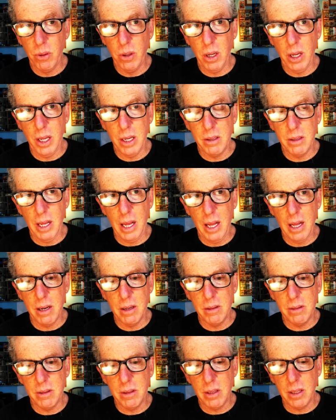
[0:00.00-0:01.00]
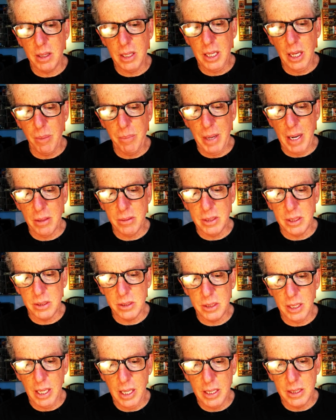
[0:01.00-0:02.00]
And the thing about
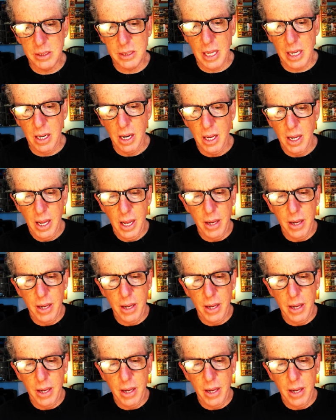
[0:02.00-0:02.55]
this is that,